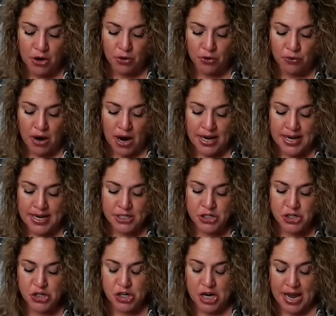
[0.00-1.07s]
Ryan
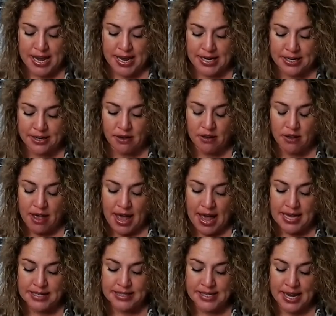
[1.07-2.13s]
Shane,
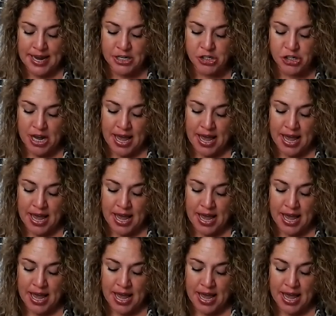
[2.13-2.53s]
S H